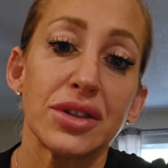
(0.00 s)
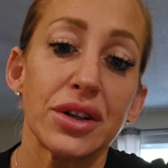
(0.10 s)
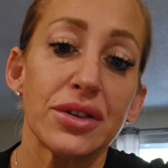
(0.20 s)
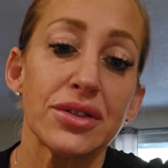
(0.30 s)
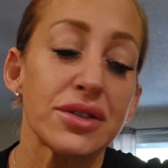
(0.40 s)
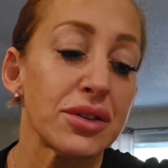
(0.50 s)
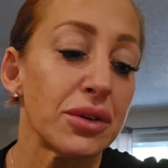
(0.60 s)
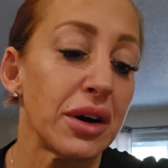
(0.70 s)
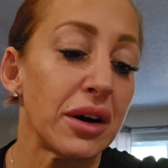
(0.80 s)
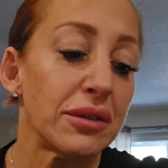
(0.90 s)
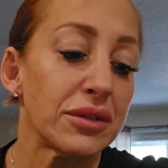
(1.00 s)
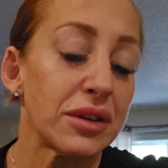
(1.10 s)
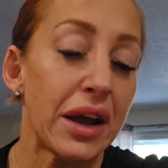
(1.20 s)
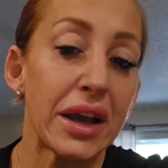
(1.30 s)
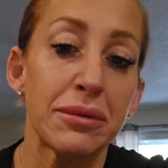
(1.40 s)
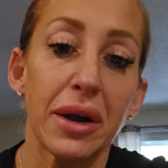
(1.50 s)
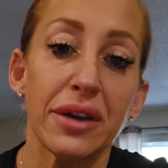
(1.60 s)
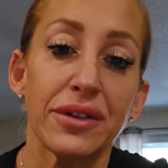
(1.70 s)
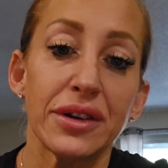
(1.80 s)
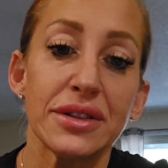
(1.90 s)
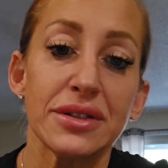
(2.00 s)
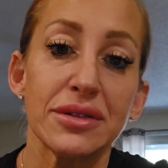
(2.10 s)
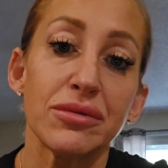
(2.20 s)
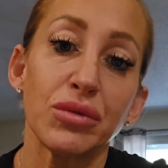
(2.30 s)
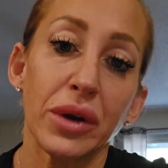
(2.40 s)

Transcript: Cheers to uh, egg breakfast